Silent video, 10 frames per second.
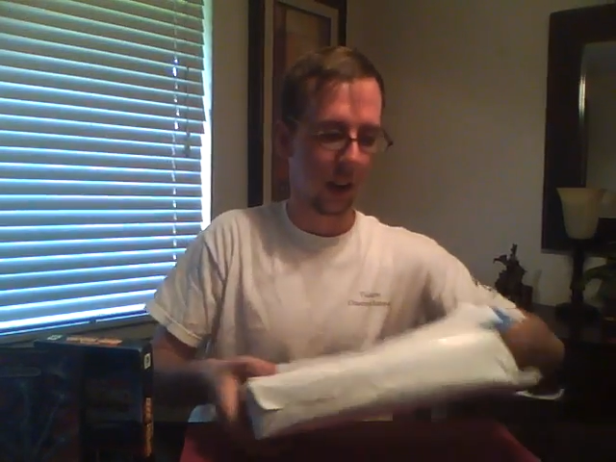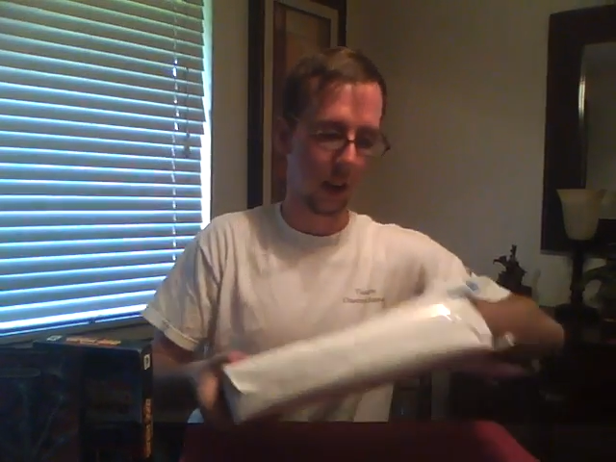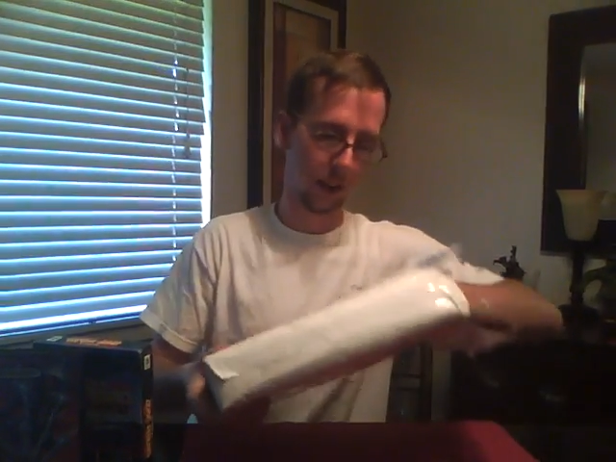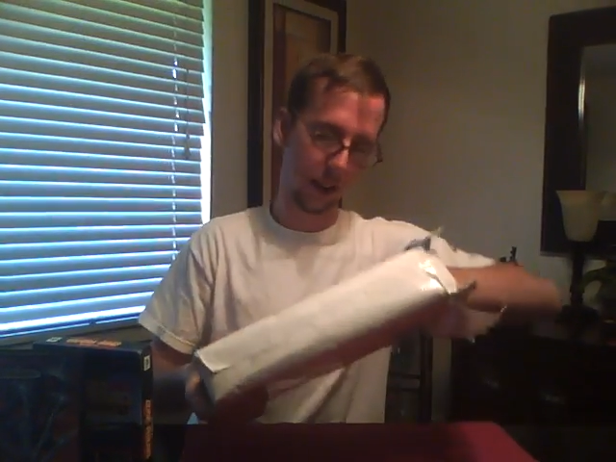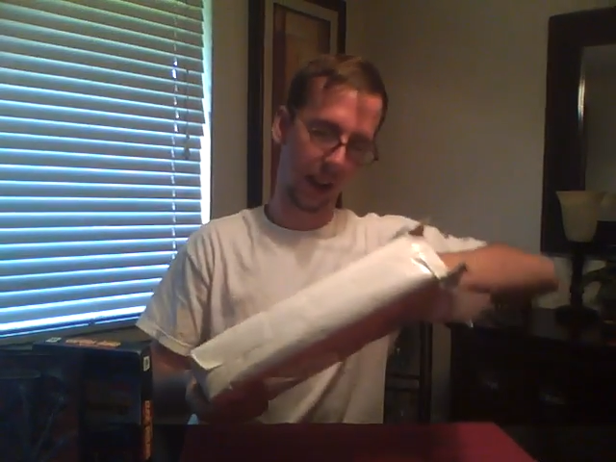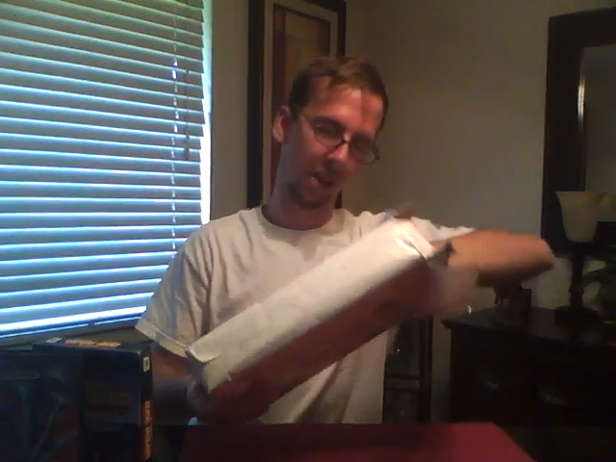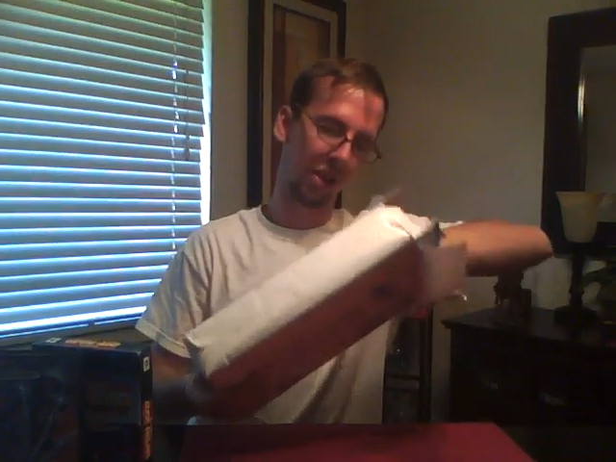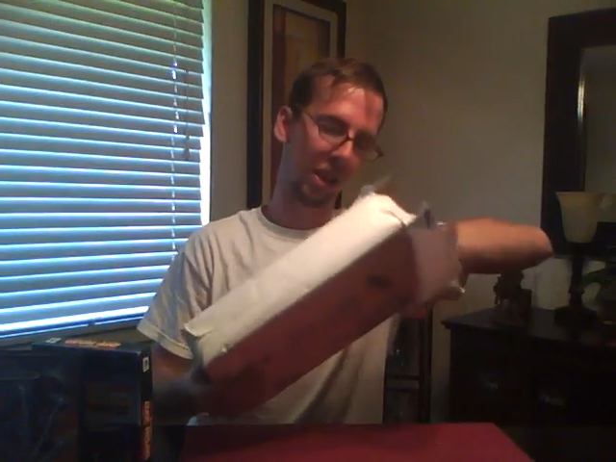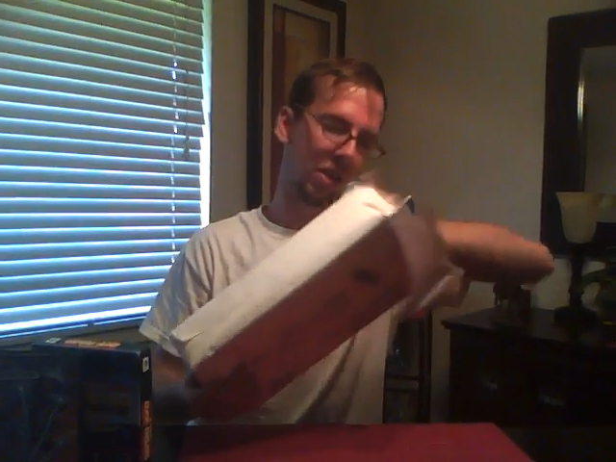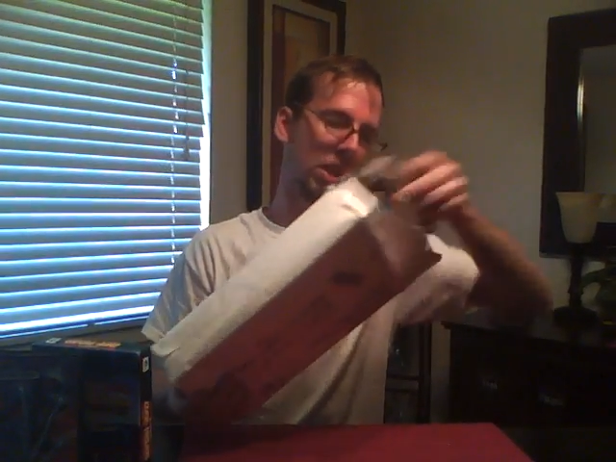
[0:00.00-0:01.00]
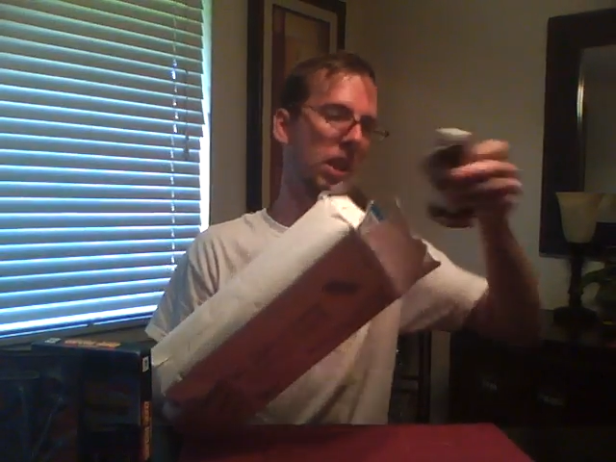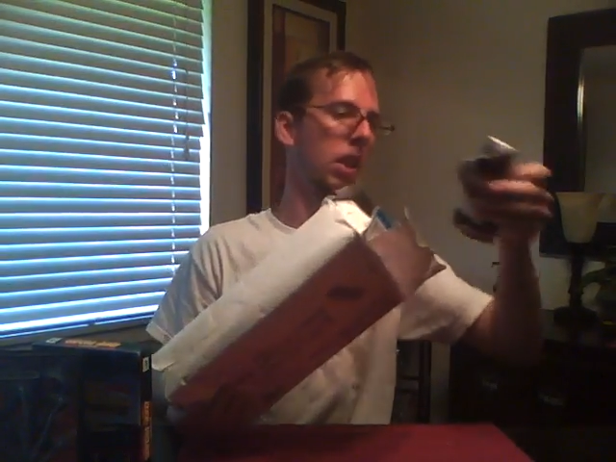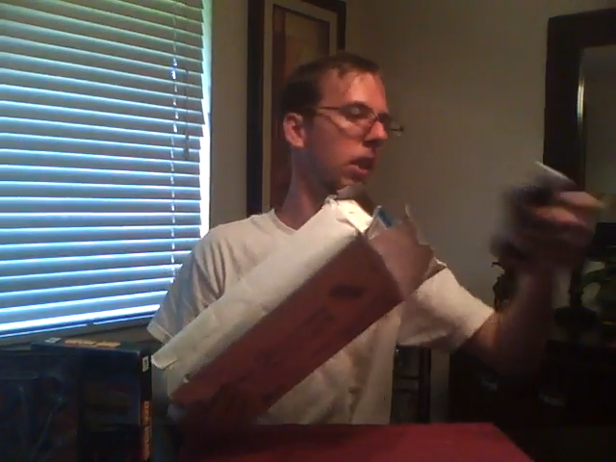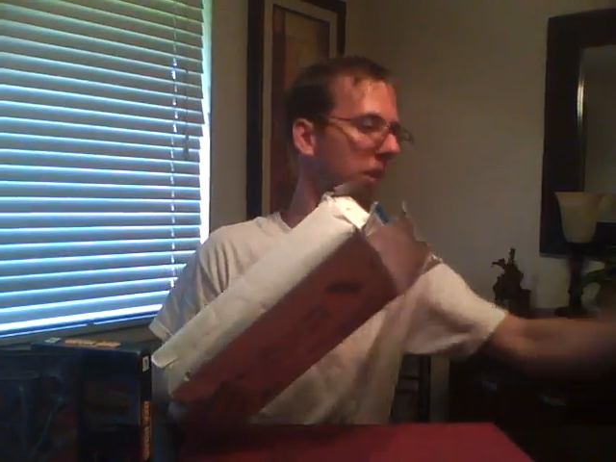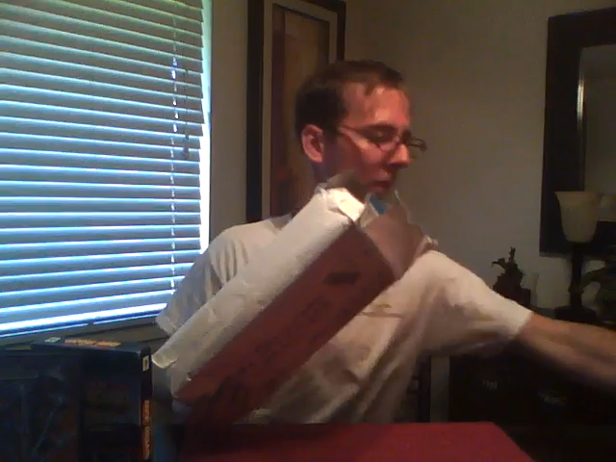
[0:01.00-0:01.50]
Okay, so let's see.
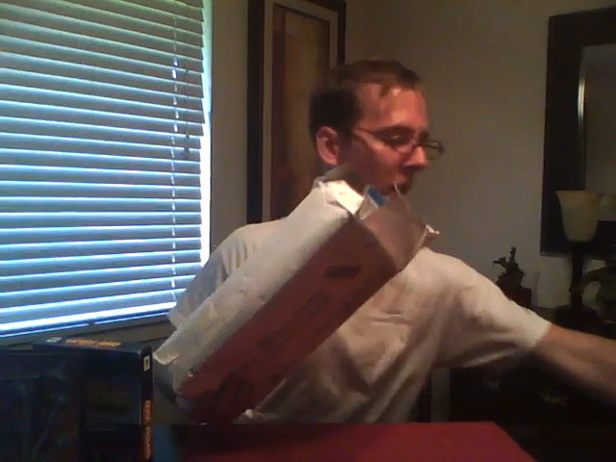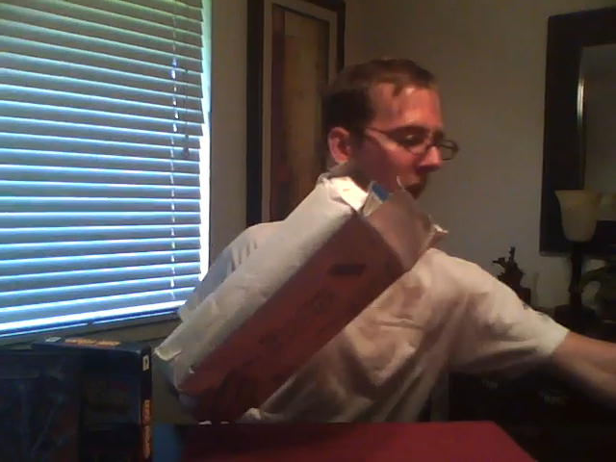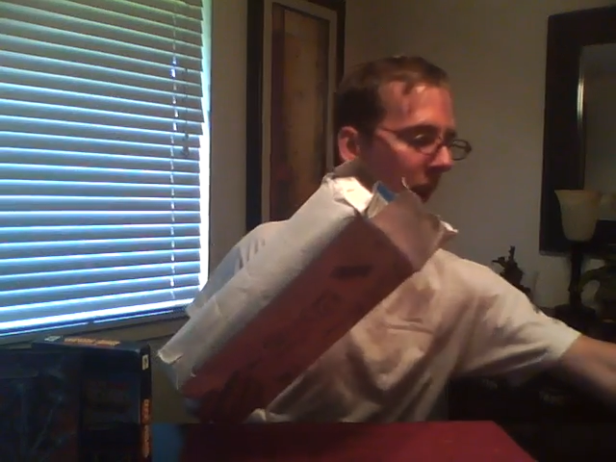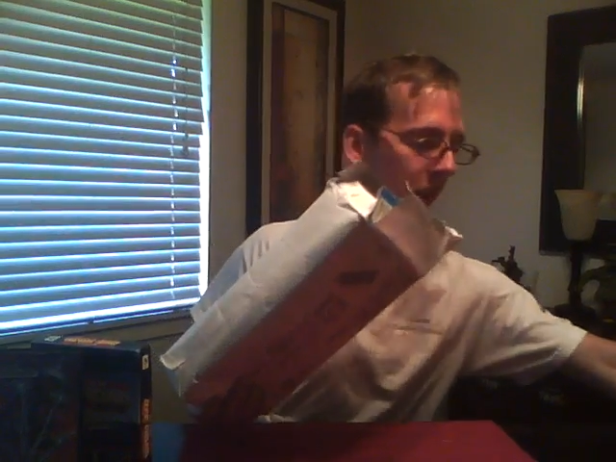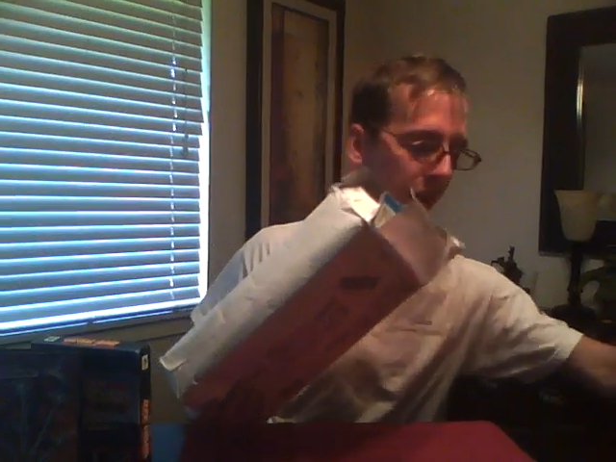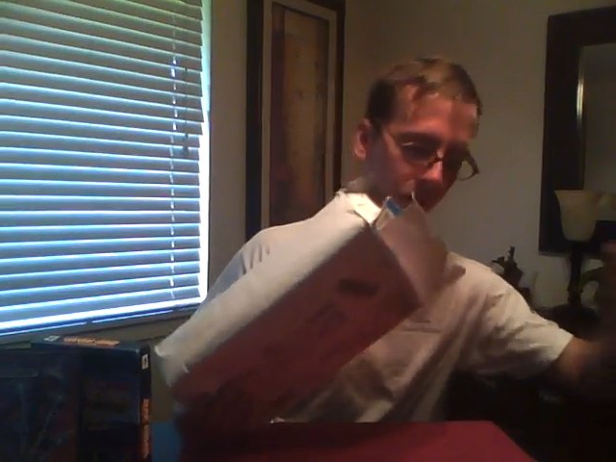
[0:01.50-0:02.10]
Oh, more...